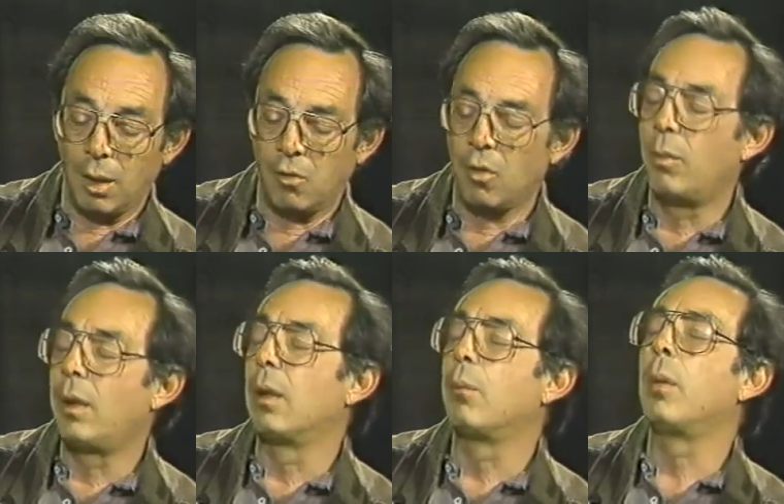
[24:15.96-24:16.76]

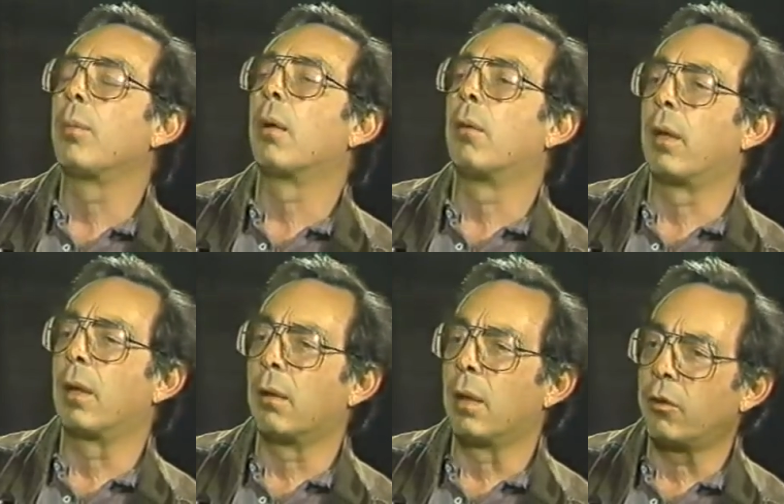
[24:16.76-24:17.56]
assuming that people aren't
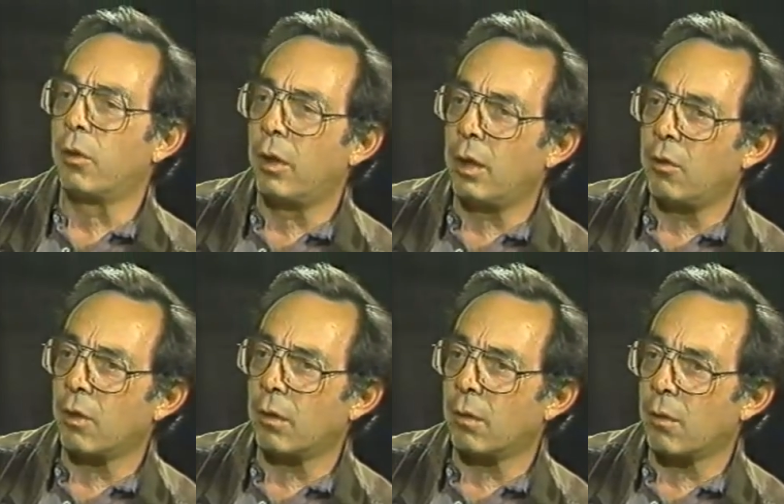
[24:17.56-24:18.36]
running around shooting
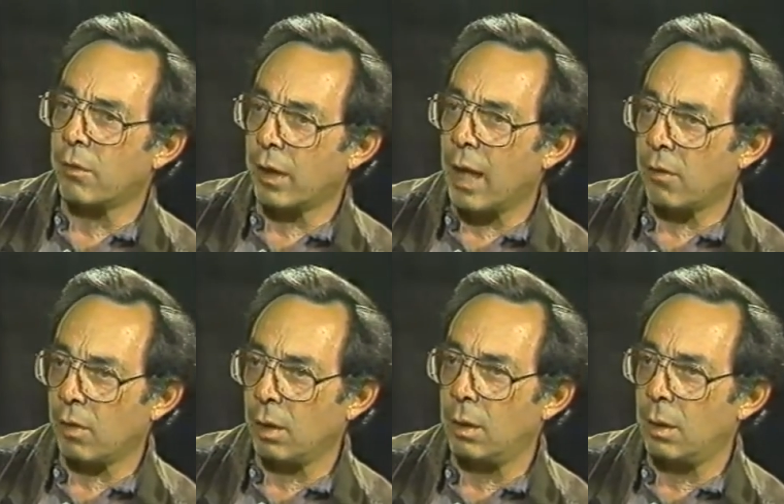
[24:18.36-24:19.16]
each other over
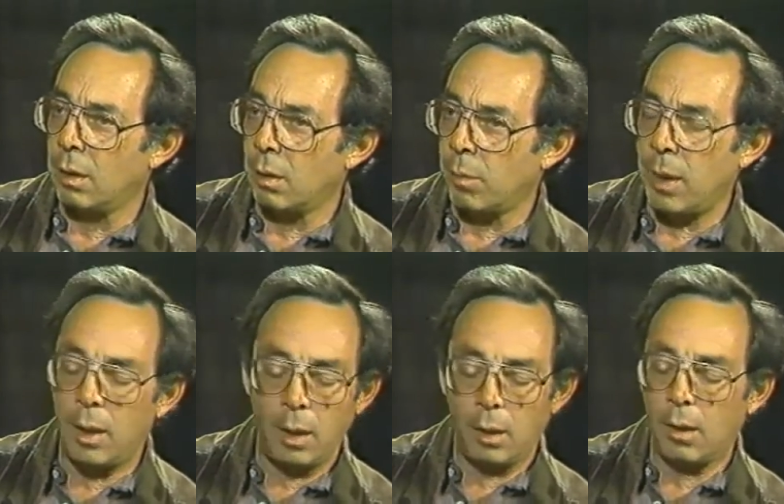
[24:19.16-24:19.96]
gasoline in their
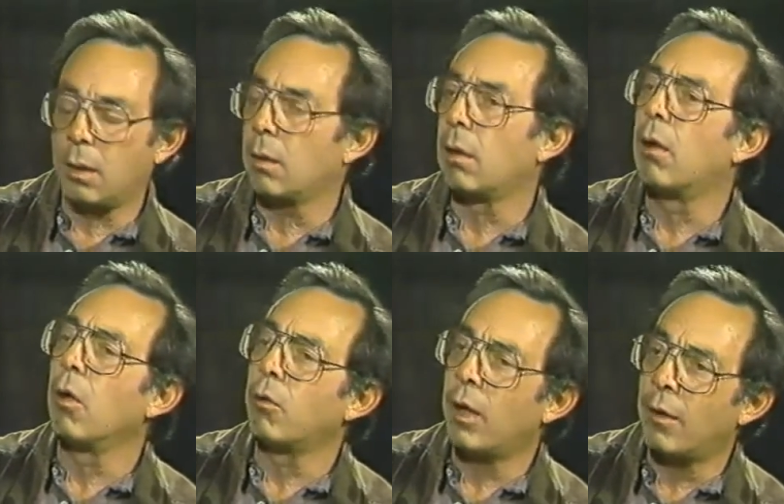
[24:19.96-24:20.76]
panic, that there are
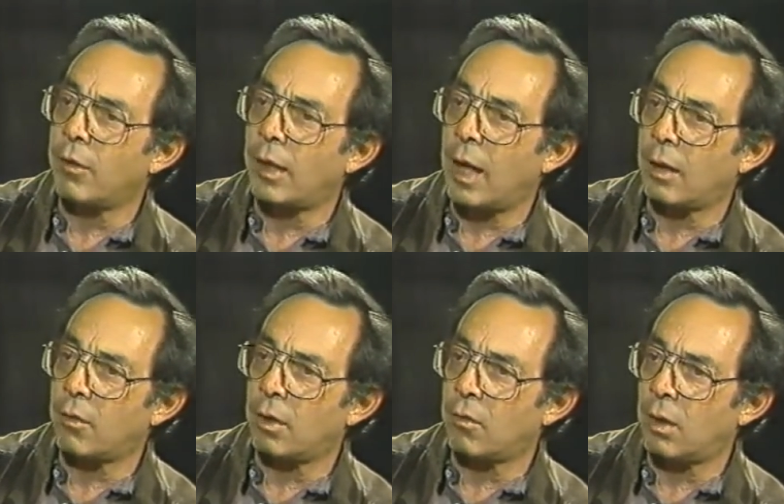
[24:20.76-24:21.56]
no traffic
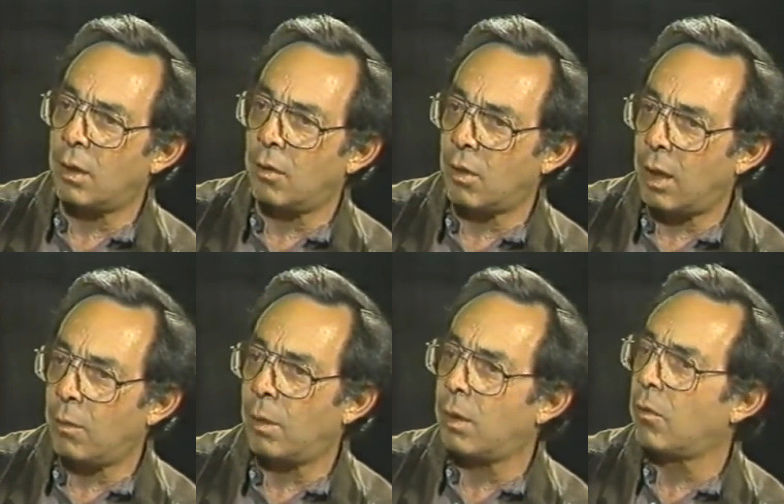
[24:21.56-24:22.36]
accidents on these
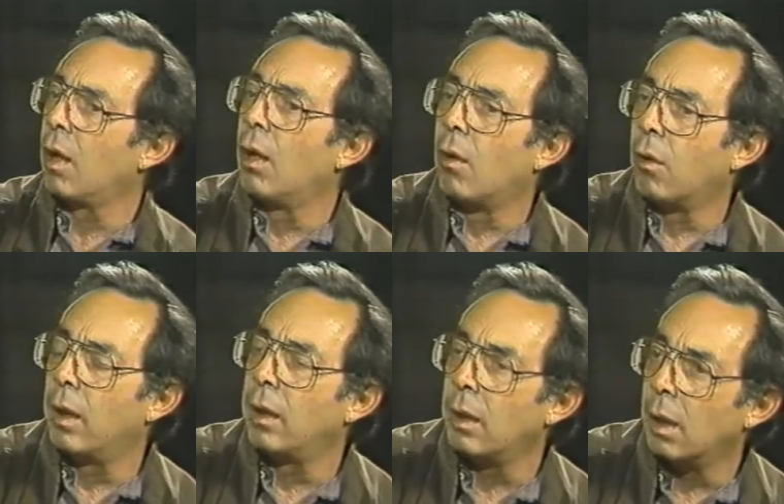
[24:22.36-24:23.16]
highways
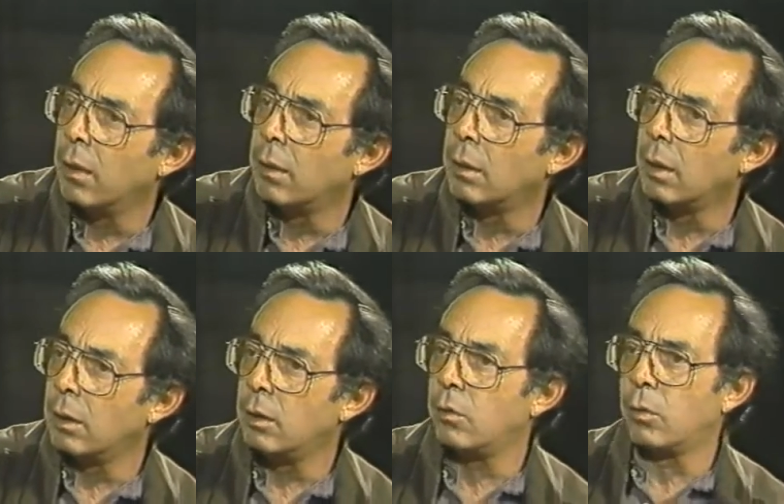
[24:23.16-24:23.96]
or any other
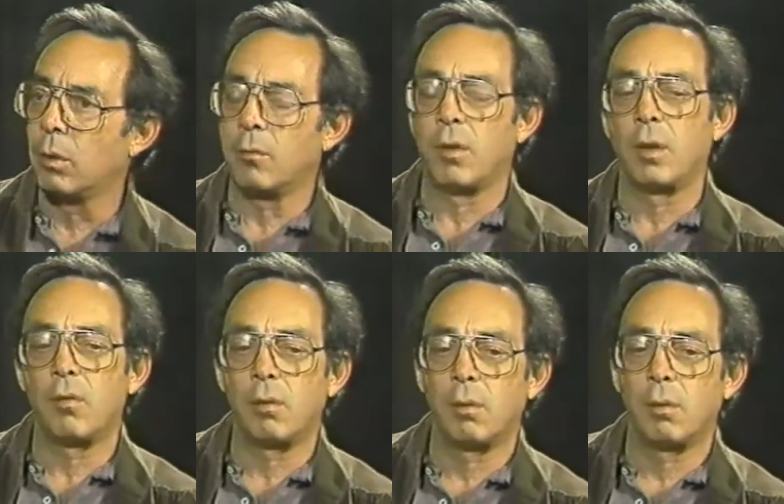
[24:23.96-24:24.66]
unusual events.